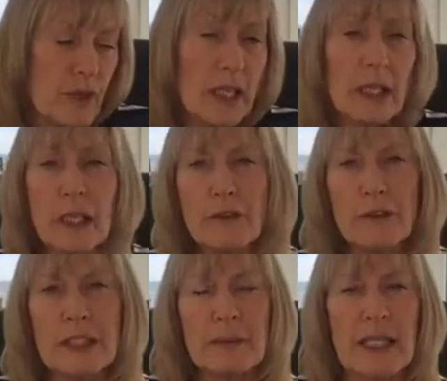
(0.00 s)
clever
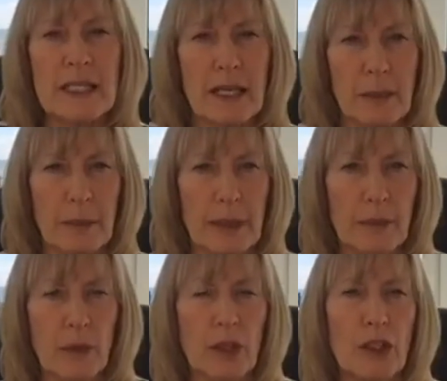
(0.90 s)
as other people,
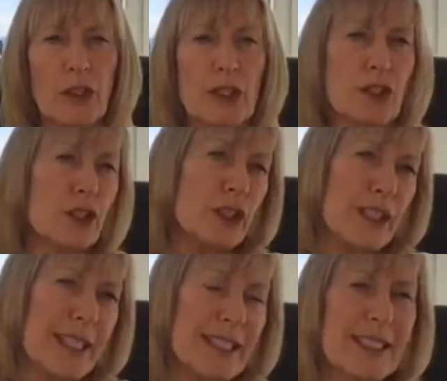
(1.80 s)
or you're not as good
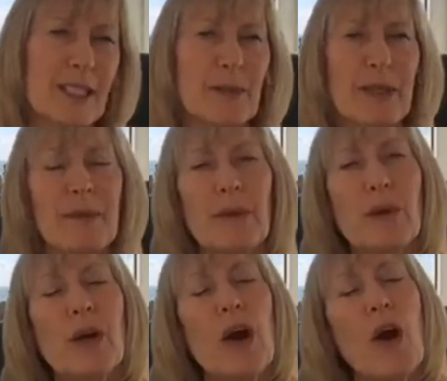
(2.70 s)
looking as other people,
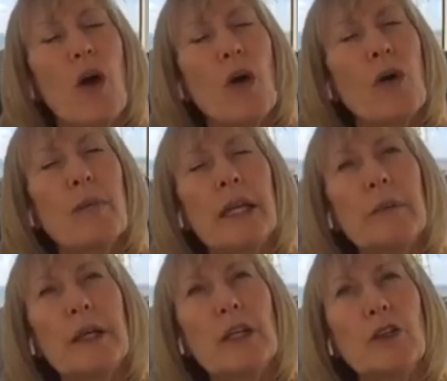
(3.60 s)
or
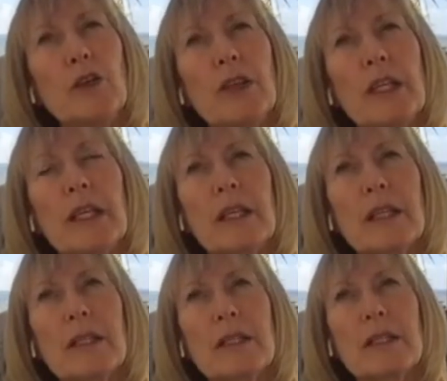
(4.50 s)
maybe you think
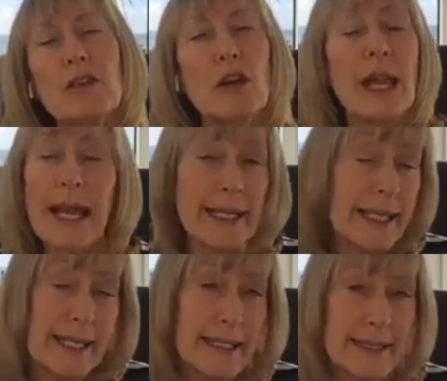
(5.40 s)
that you're
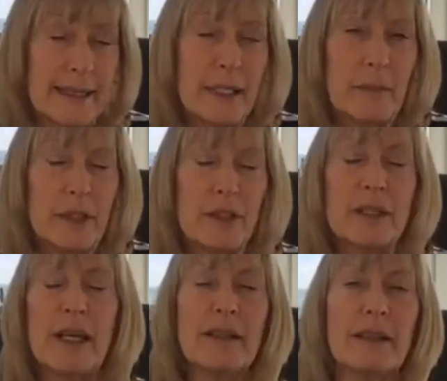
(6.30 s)
lacking? Because I
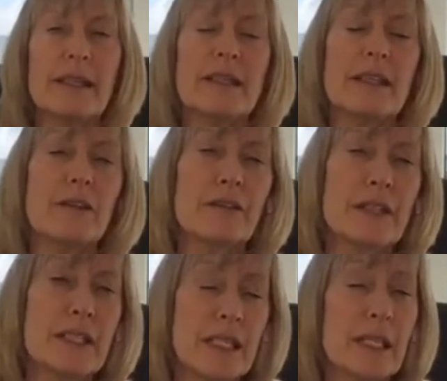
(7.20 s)
think
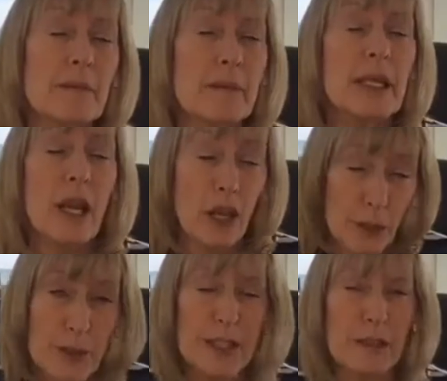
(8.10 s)
self-esteem, low
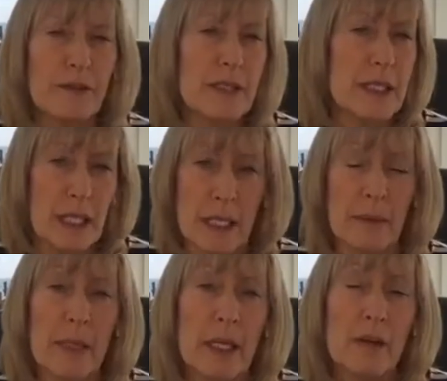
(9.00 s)
self-esteem,
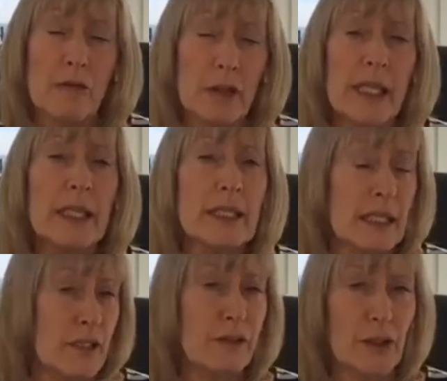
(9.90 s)
really
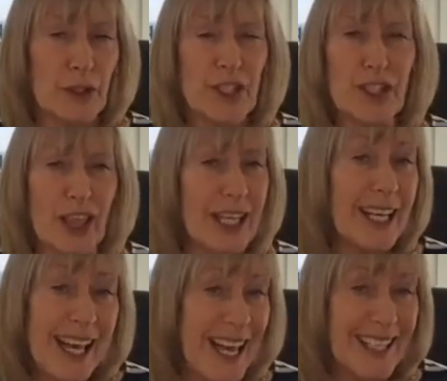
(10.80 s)
does focus on the
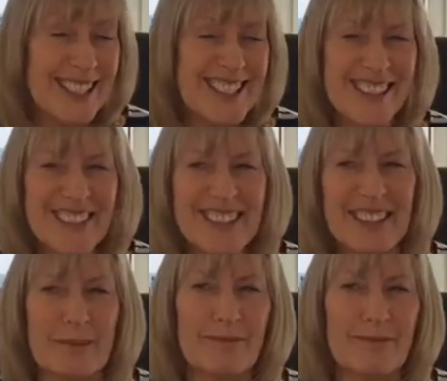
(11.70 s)
lack, don't you?